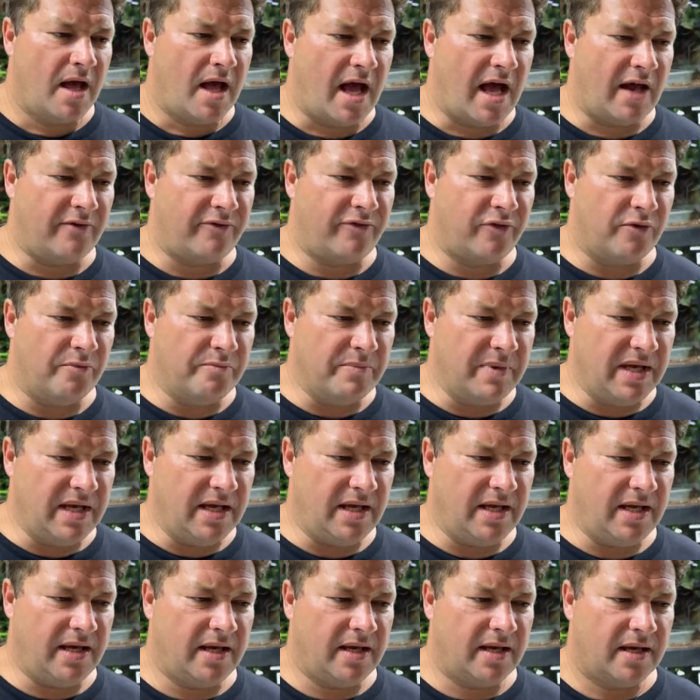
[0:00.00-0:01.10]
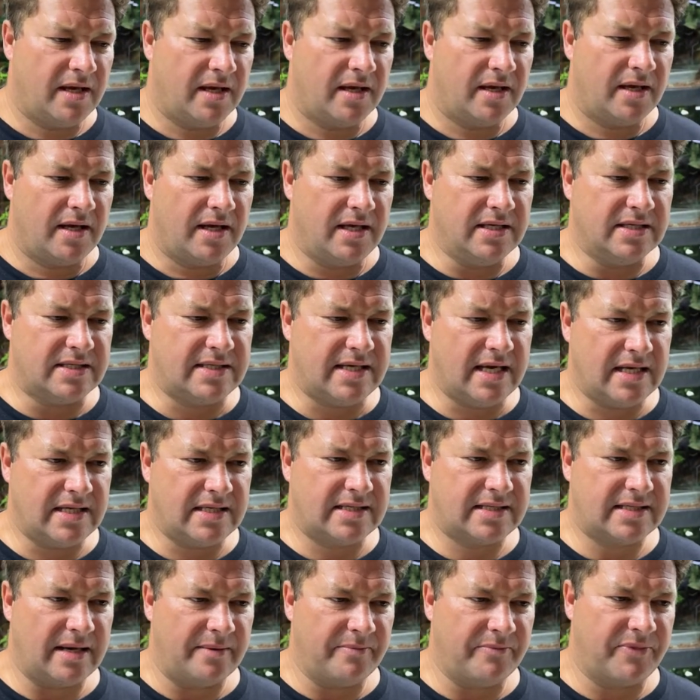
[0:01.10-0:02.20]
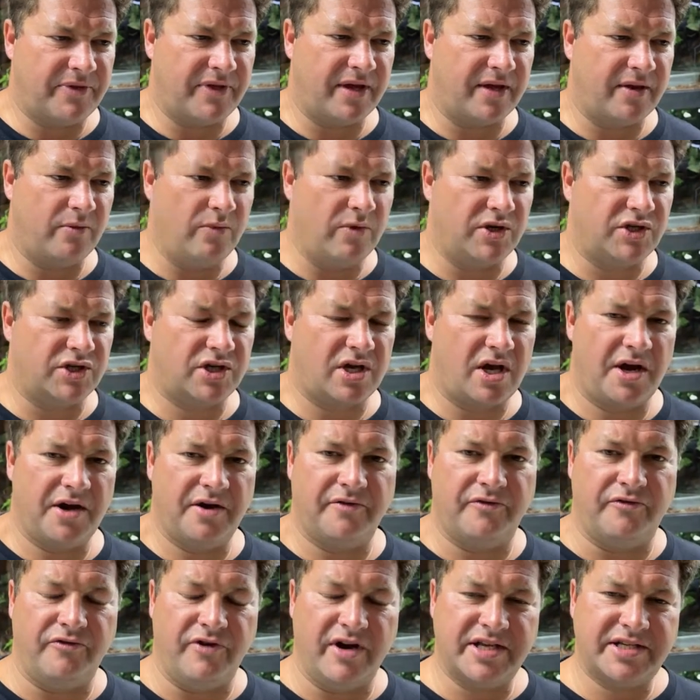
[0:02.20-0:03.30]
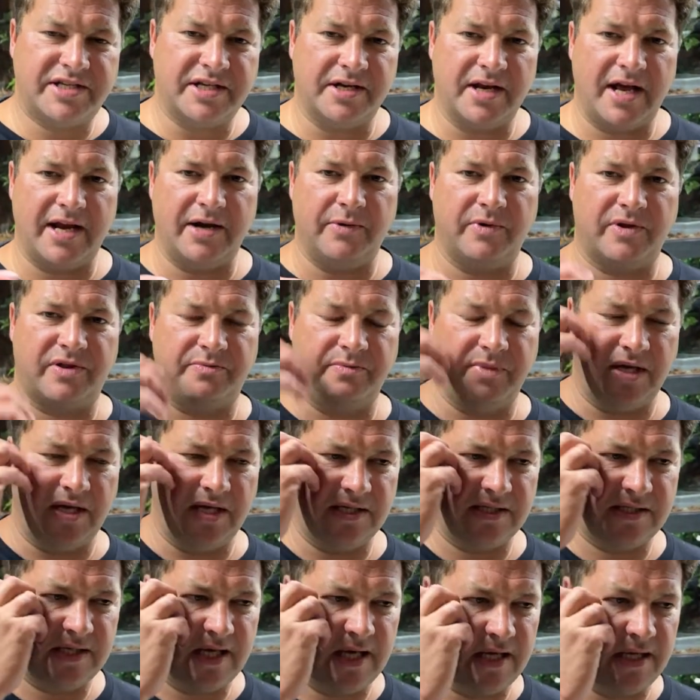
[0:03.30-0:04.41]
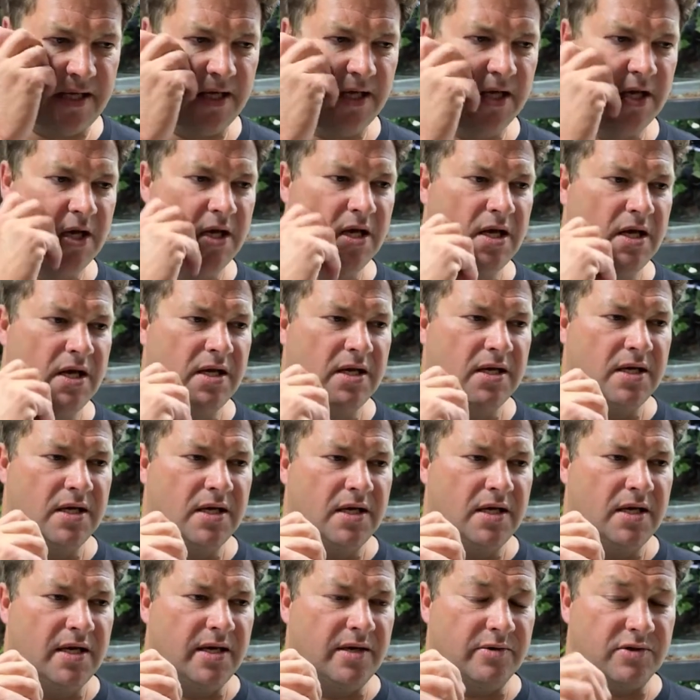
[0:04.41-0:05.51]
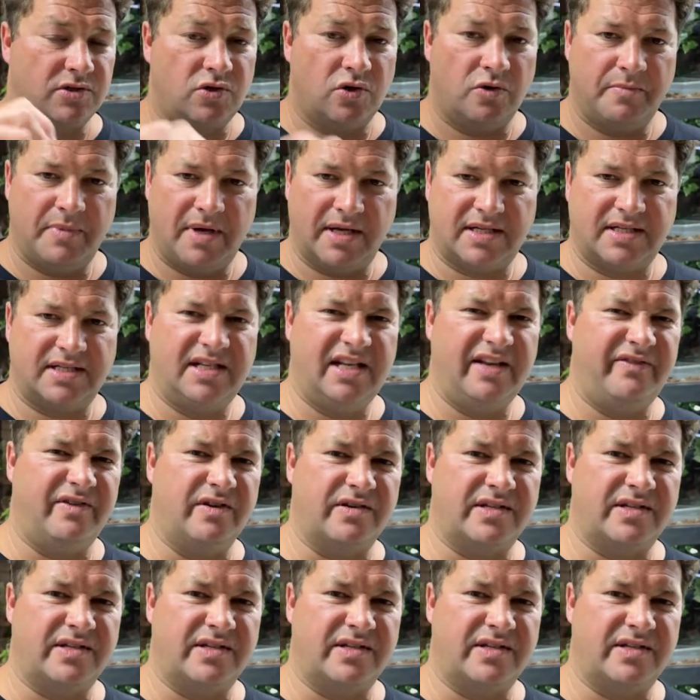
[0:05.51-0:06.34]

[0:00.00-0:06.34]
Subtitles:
And for me, he said something which kind of resonated with me. He said, he was talking about Steve. He